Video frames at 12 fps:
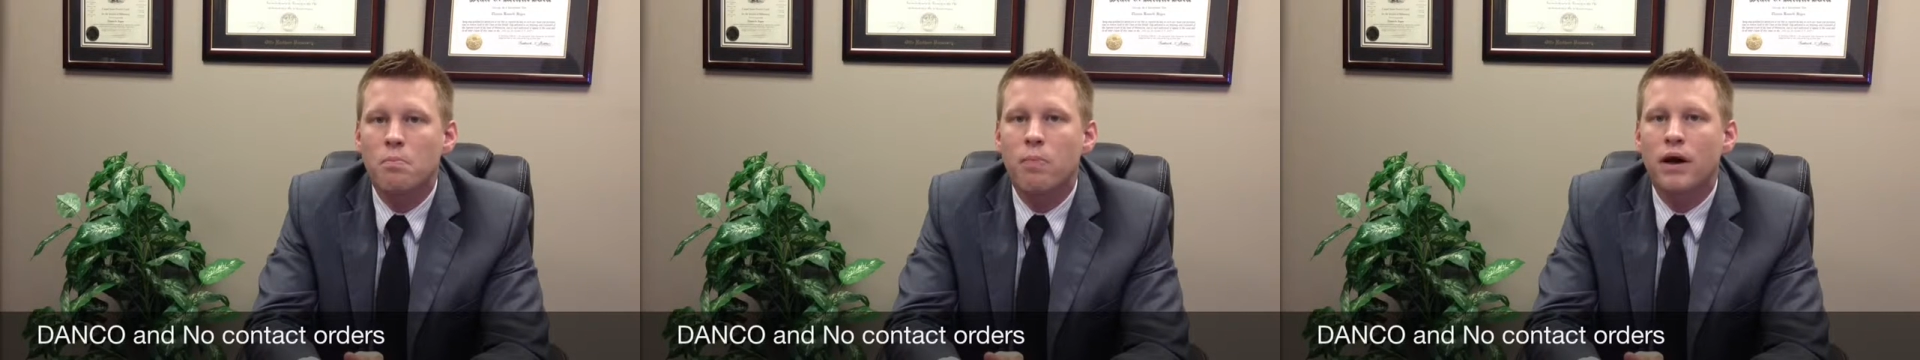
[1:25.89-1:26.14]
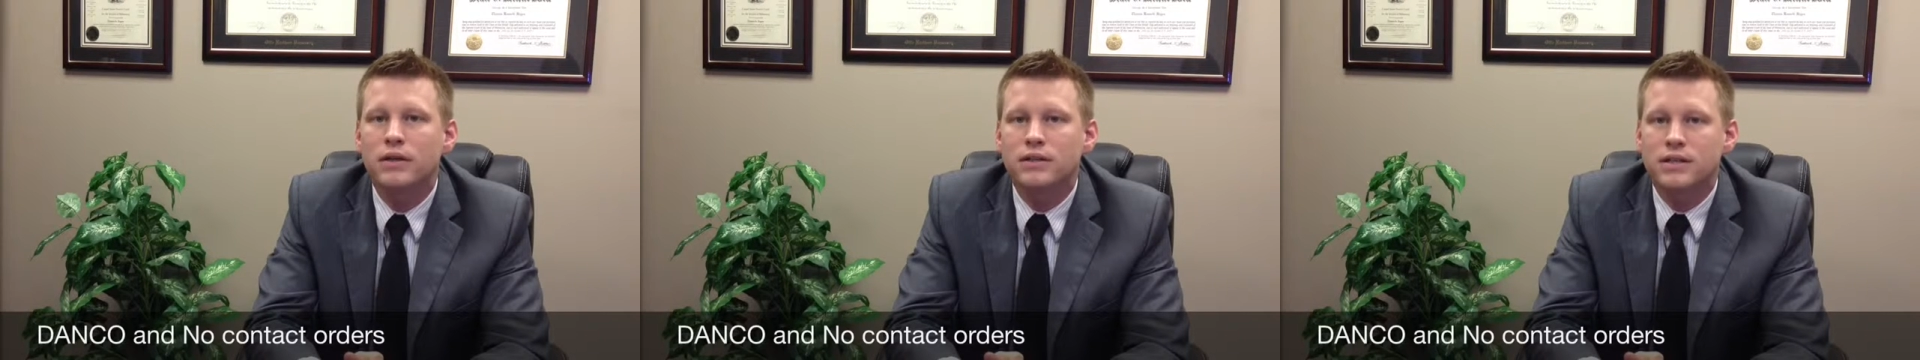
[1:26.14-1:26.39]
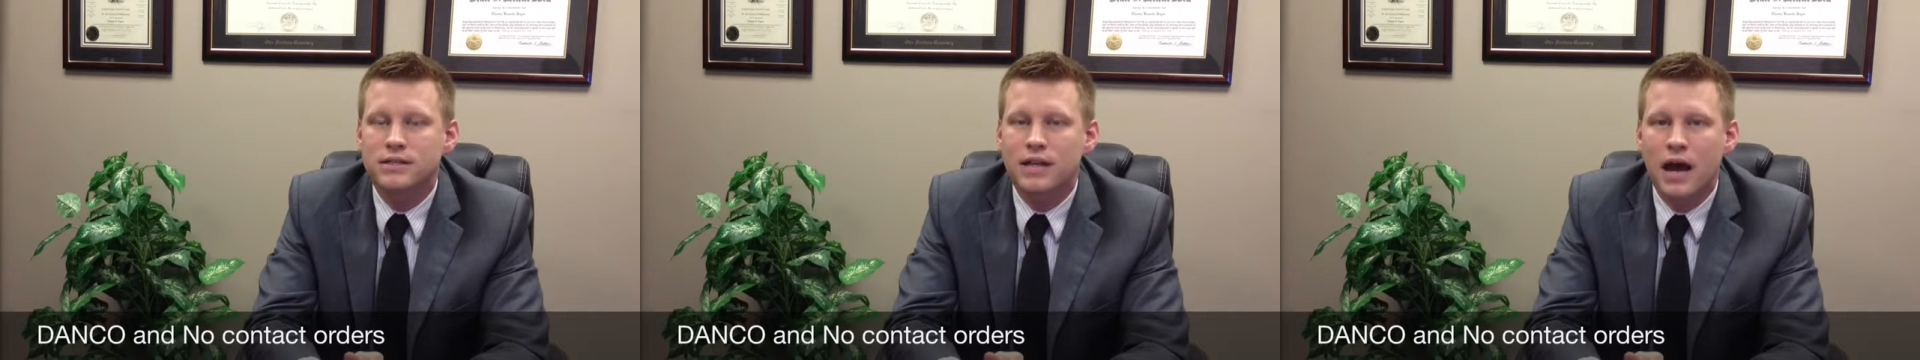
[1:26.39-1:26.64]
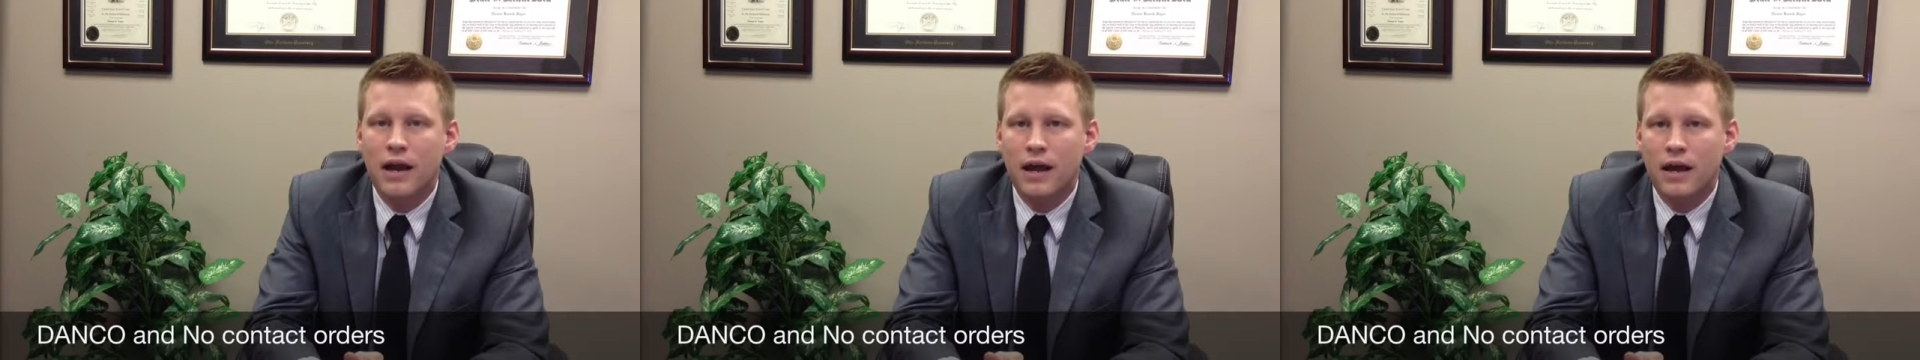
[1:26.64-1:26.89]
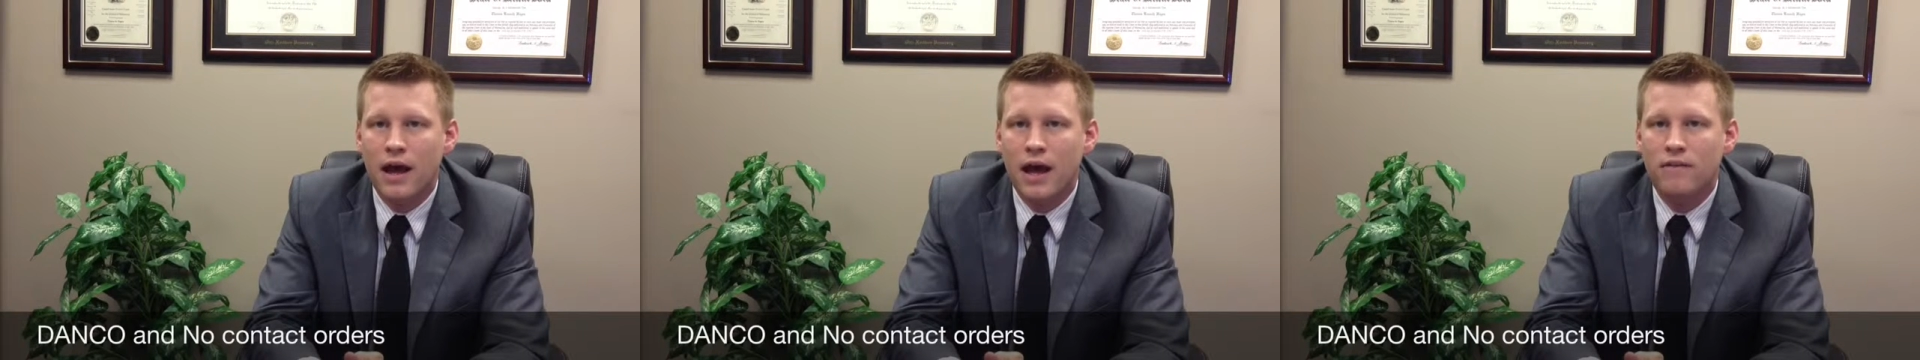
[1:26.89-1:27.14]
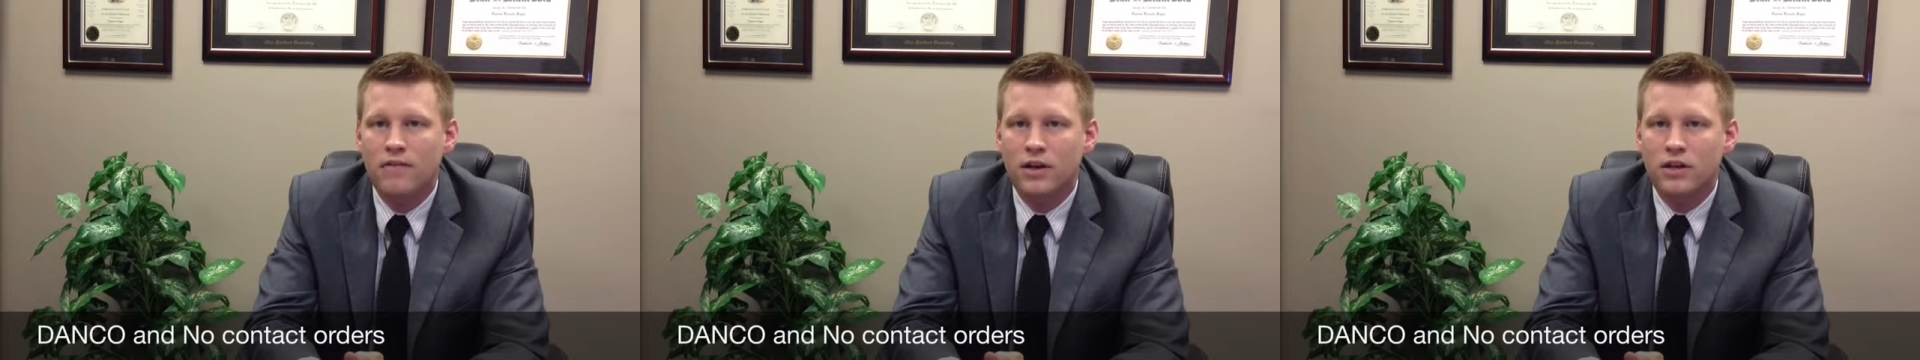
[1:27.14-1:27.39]
but does not
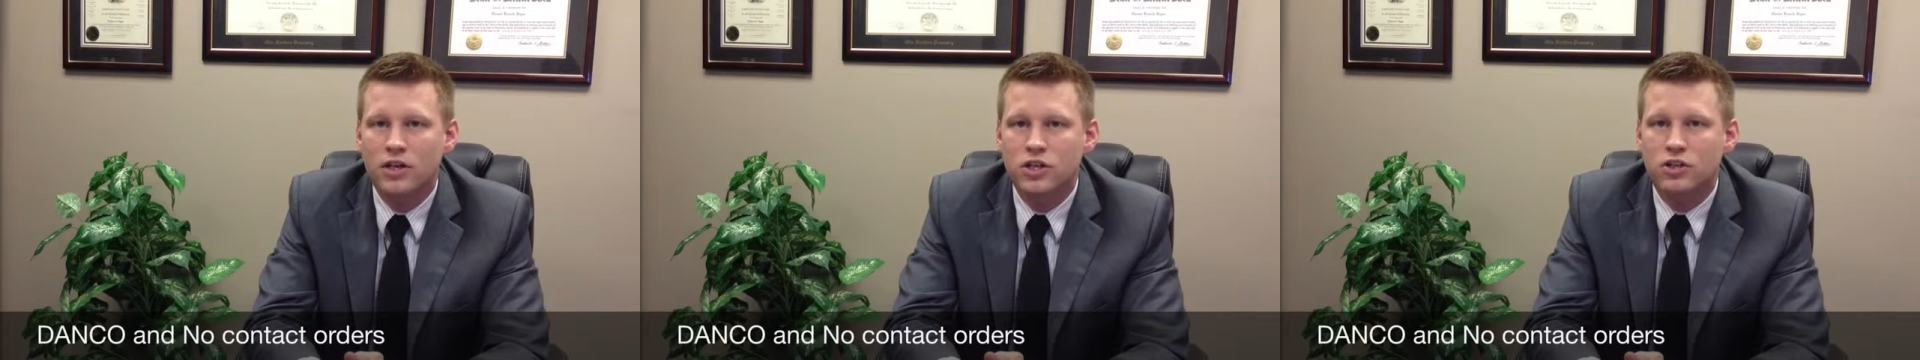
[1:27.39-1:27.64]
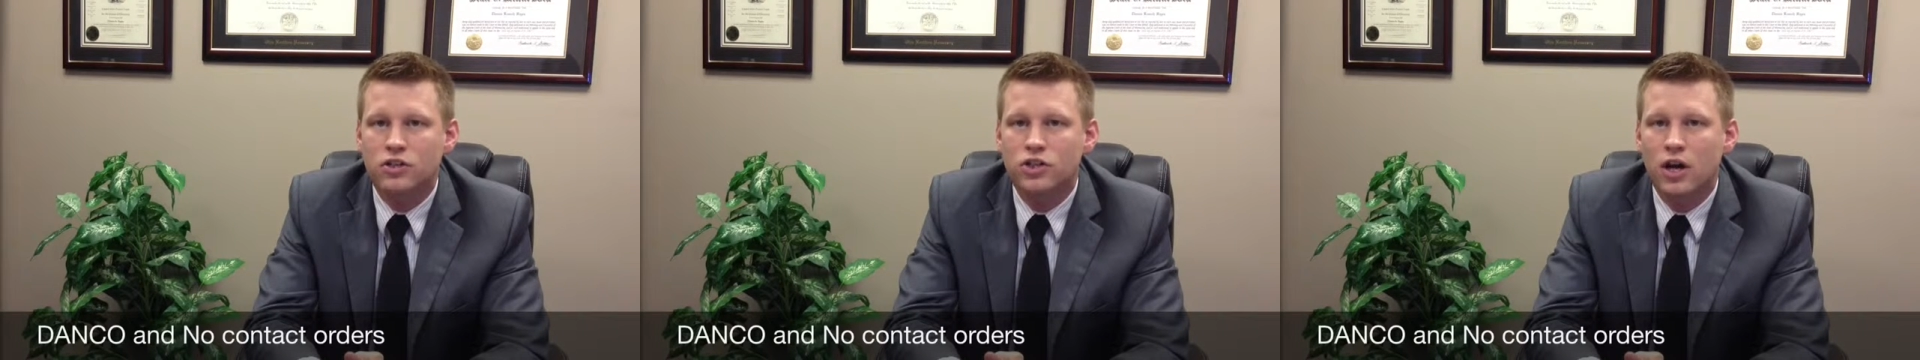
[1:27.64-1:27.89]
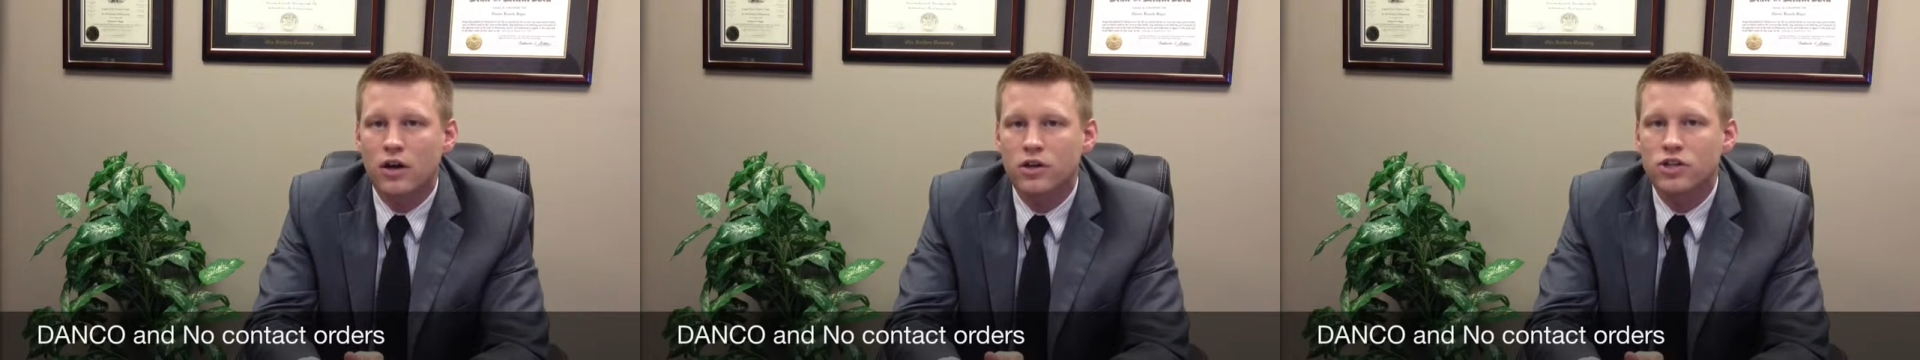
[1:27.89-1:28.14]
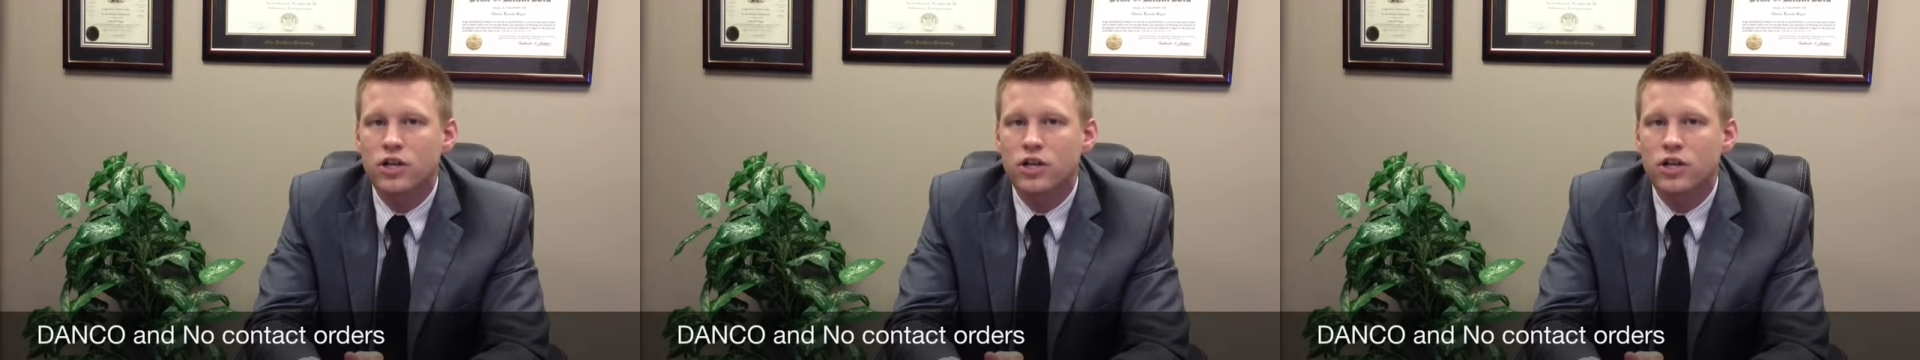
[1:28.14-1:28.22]
have that additional charge.